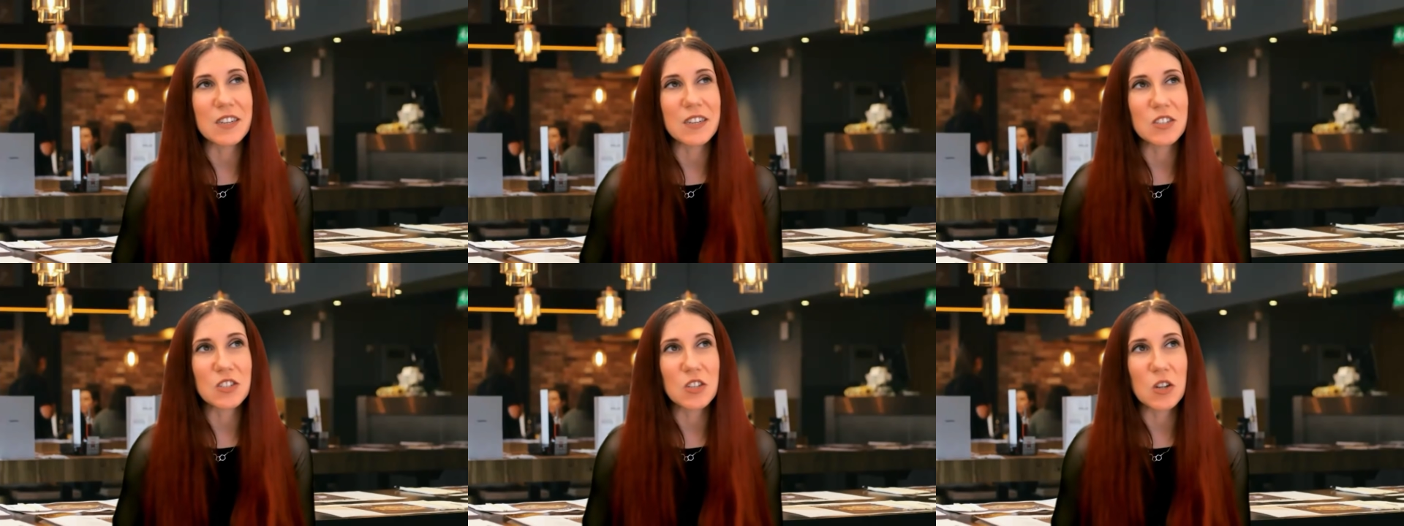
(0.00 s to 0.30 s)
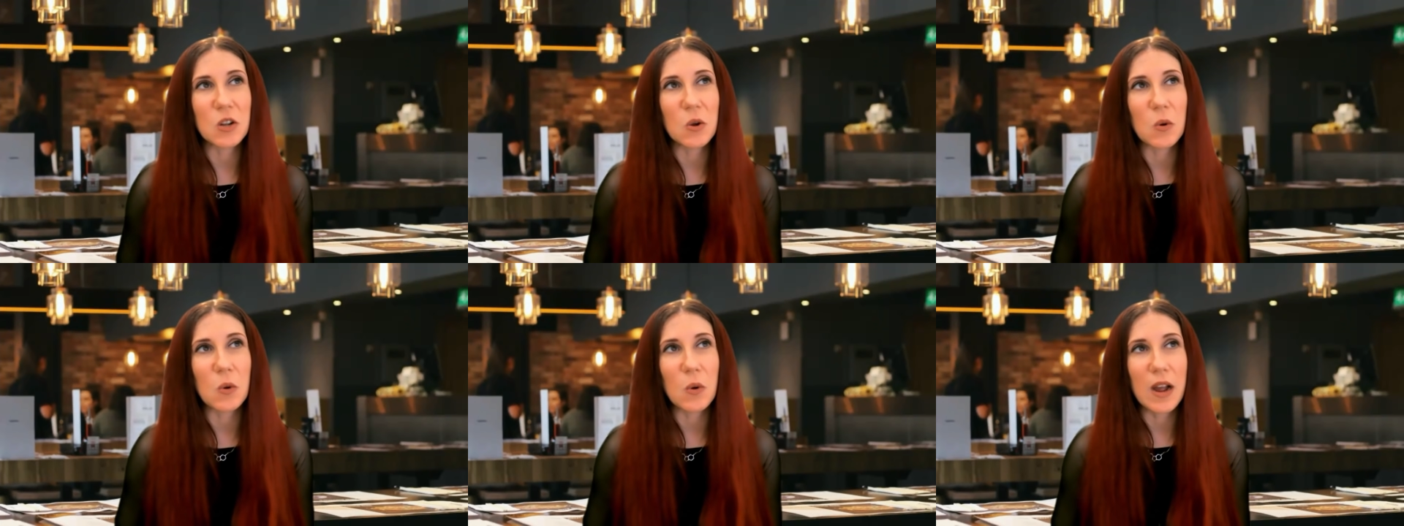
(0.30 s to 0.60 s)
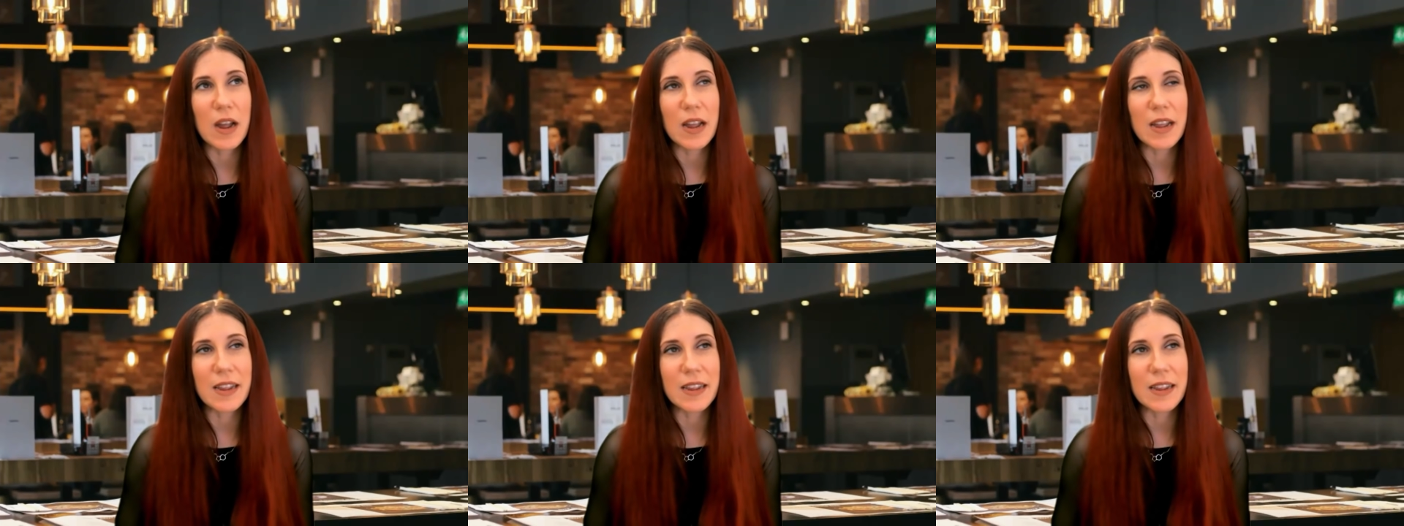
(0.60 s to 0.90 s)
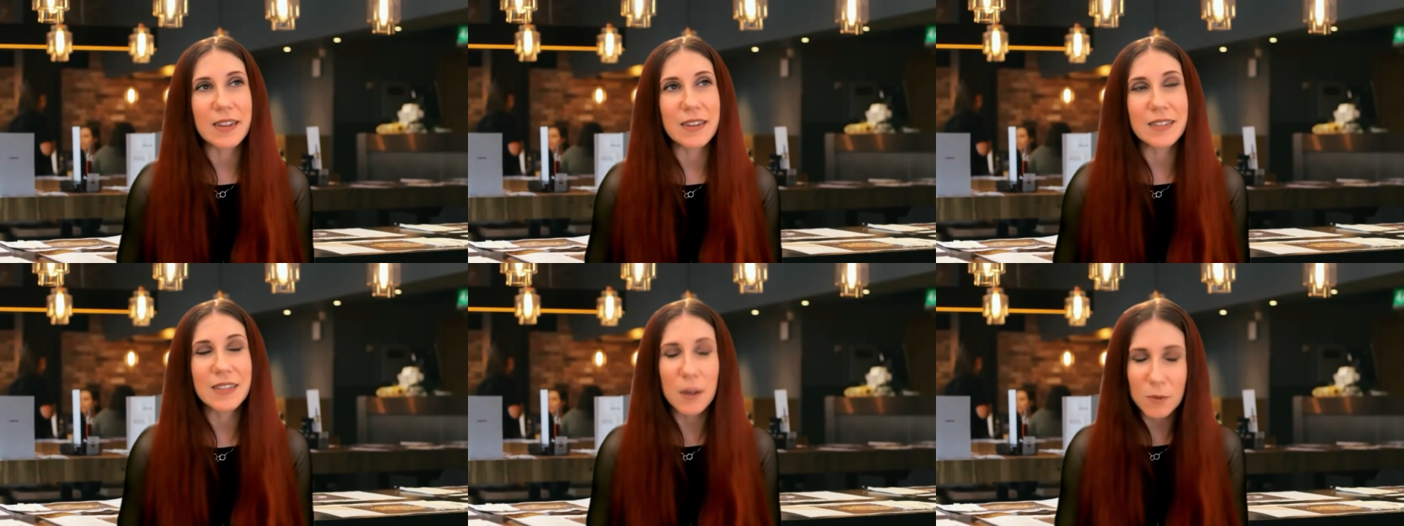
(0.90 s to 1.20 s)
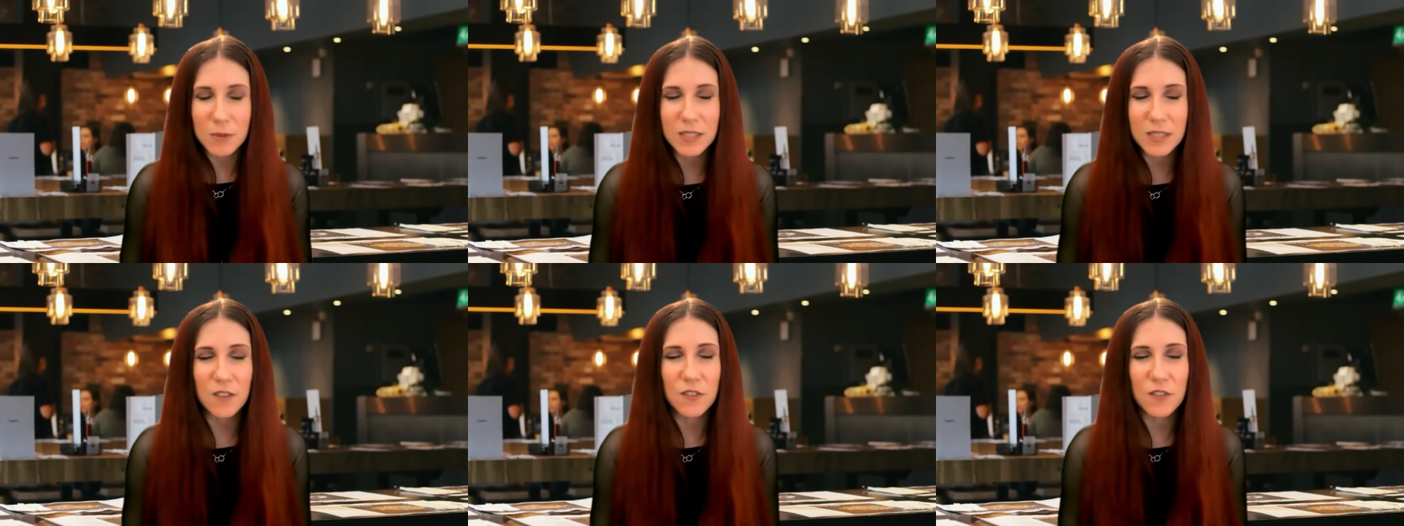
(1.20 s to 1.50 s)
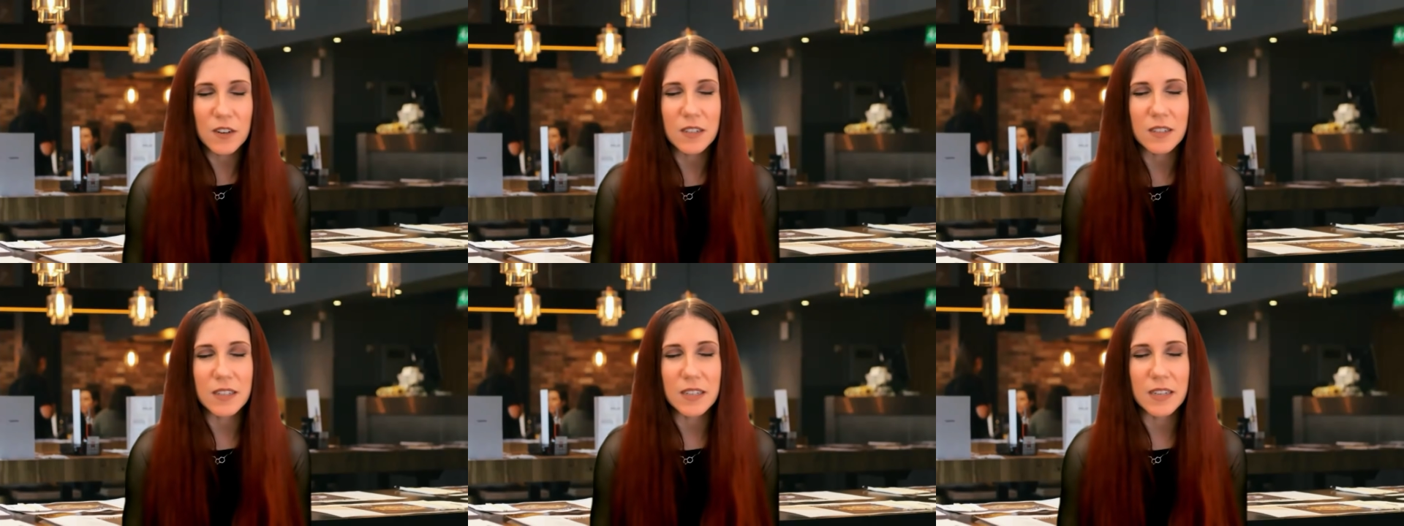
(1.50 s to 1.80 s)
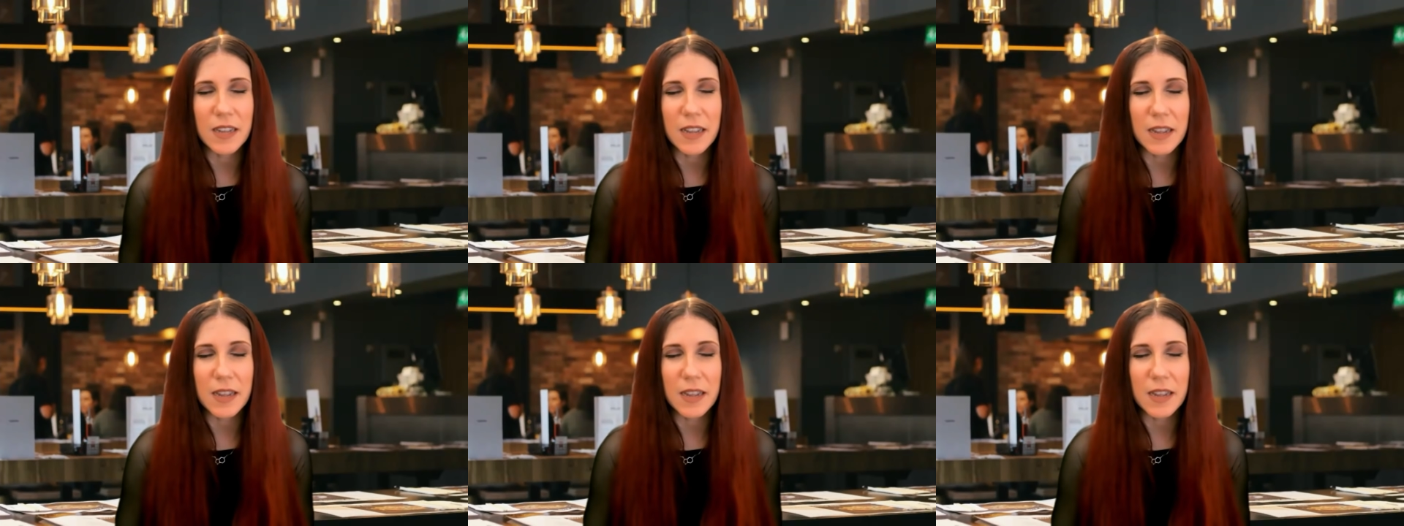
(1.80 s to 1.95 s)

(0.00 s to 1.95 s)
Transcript: So that was definitely